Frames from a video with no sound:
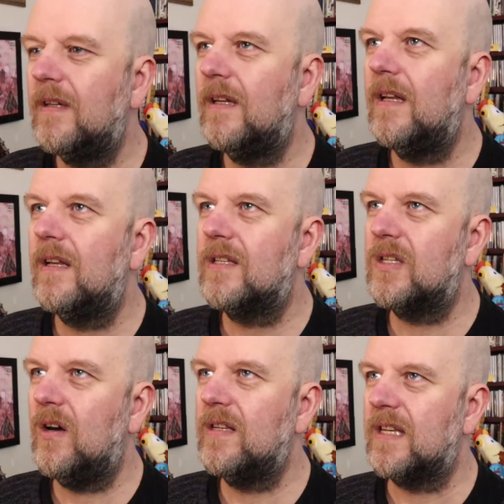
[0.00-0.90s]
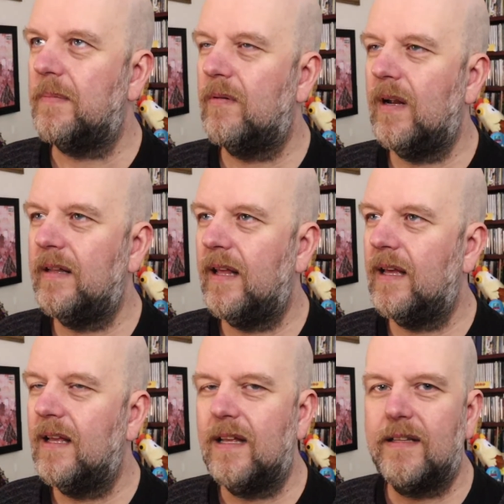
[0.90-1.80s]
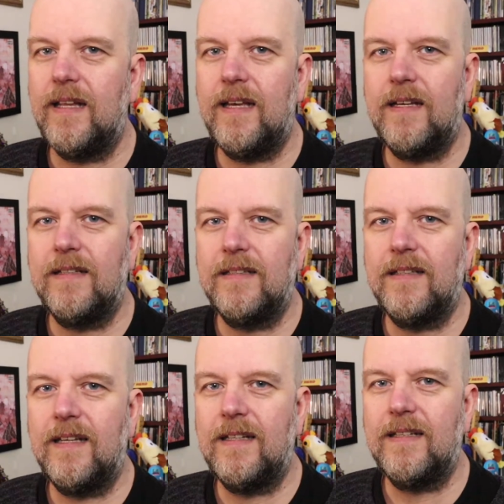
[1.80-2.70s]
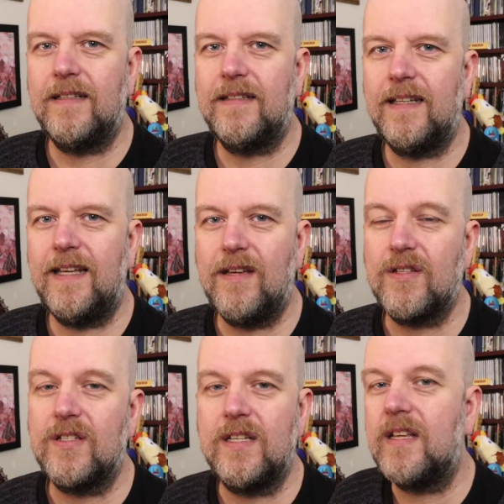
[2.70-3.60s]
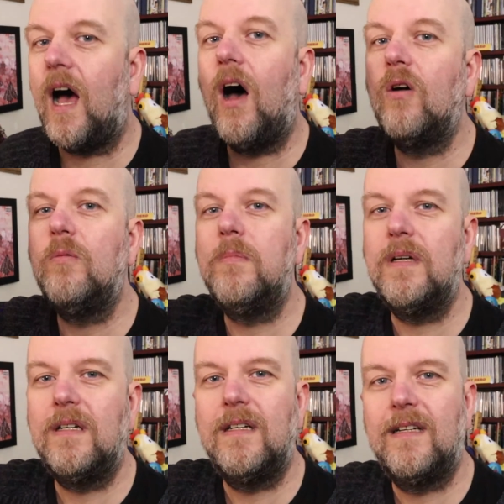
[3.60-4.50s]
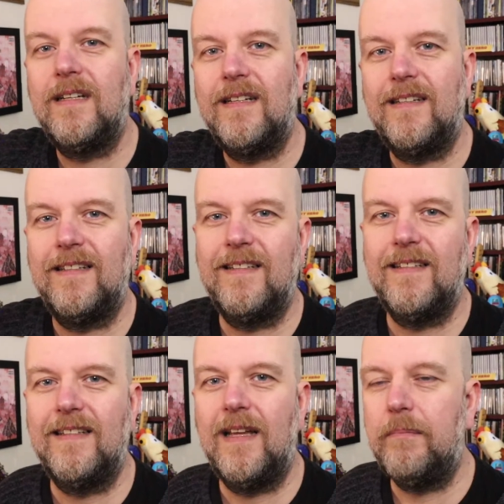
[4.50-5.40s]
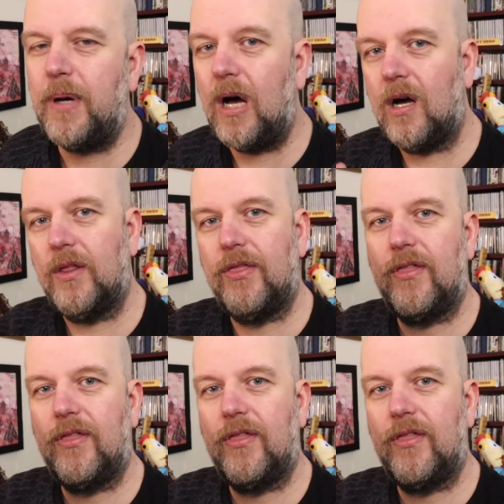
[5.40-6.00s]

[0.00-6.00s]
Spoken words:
signs up around their house that says home, bath,